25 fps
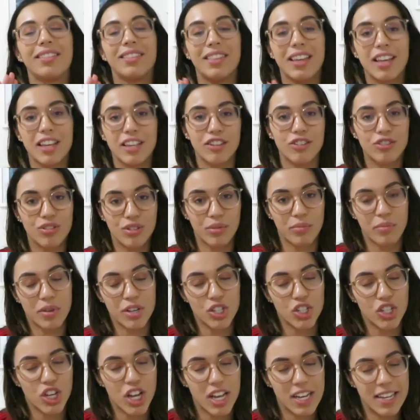thank you so
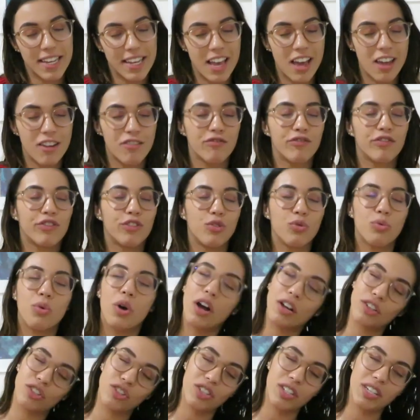much again for
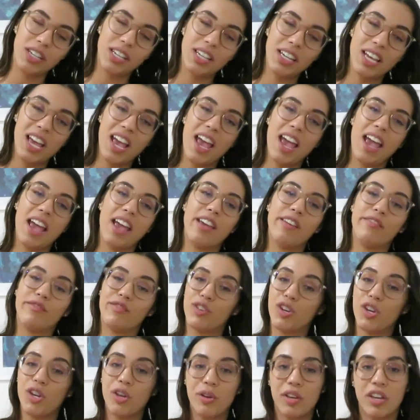watching if
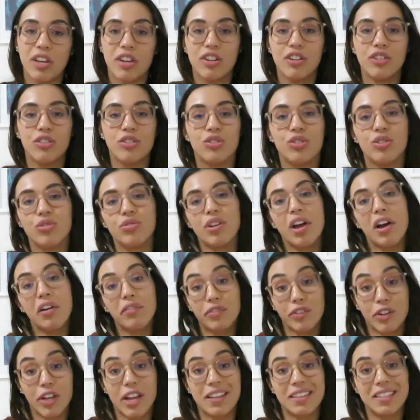you're new here do
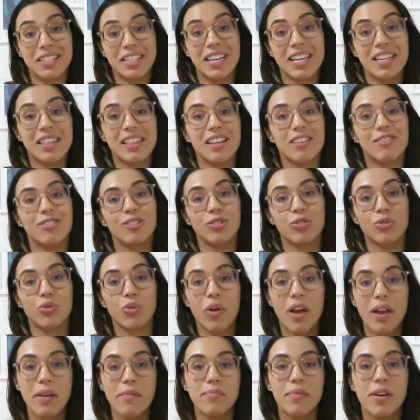not forget to hit that
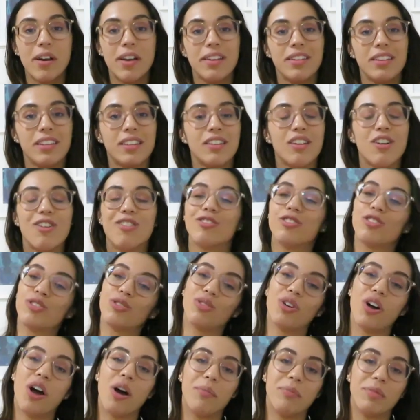subscribe button
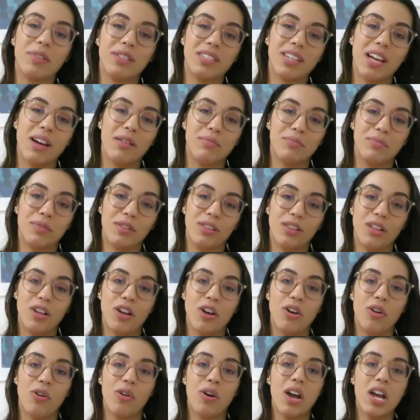also comment down
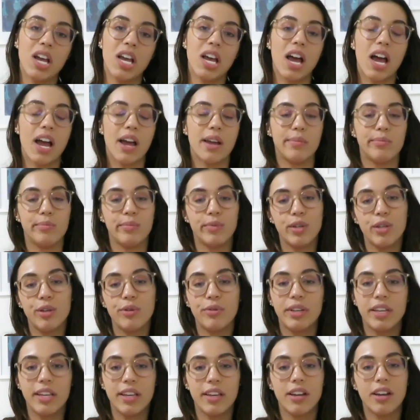below I'm
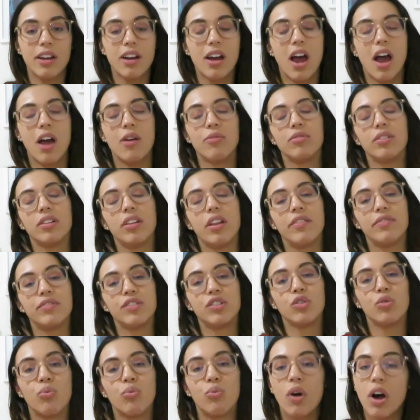new here, I would love
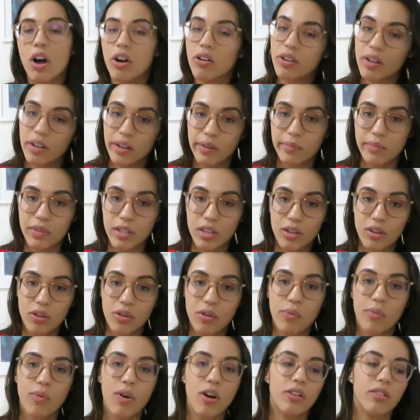welcome
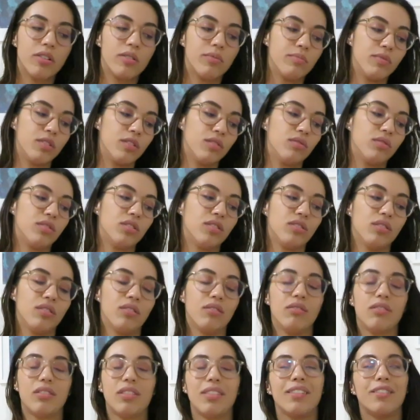you, welcome you
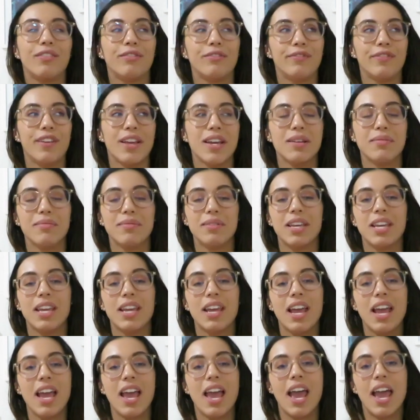to the
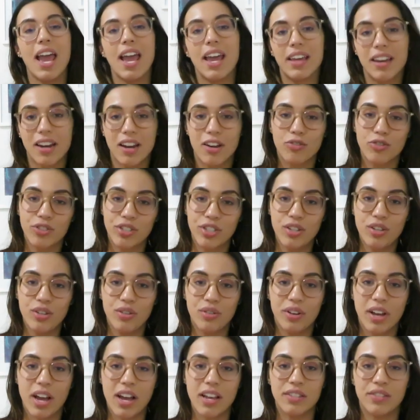family, and I'll see
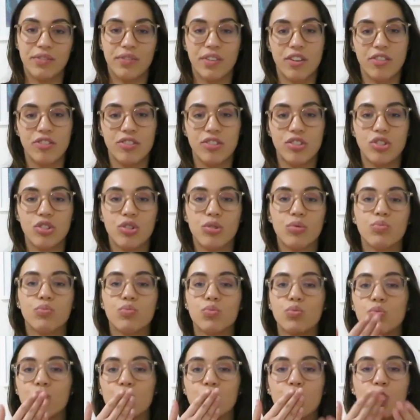you guys very soon.